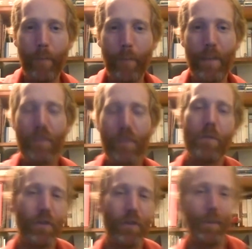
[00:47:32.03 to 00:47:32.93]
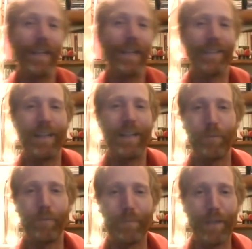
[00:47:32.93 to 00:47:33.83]
It's almost going back to,
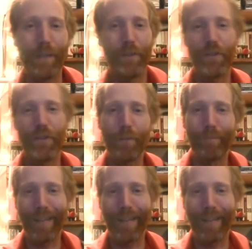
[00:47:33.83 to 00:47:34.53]
you have to assume,